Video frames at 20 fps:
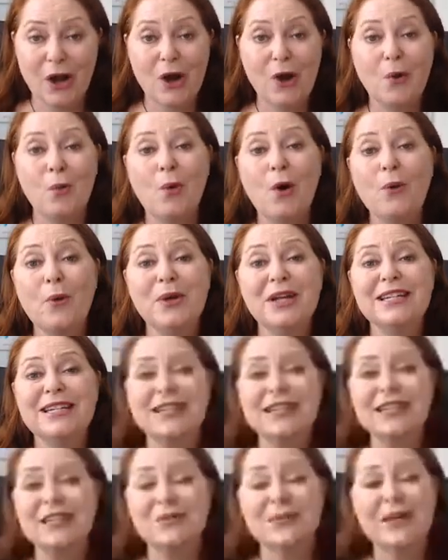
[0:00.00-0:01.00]
What we did
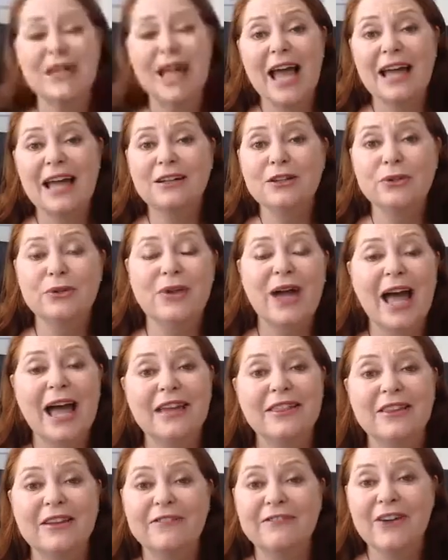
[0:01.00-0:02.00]
is we had a look at
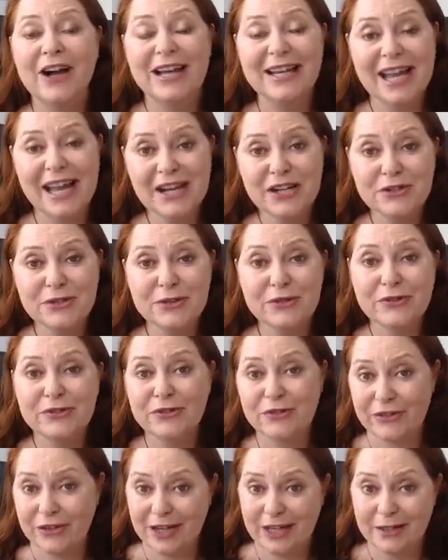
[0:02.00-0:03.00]
the Financial
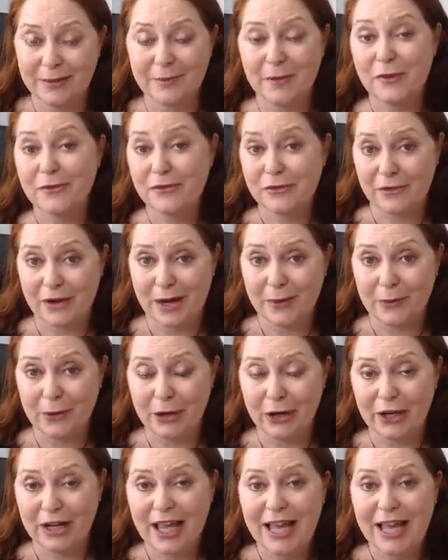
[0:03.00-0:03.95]
Freedom Framework.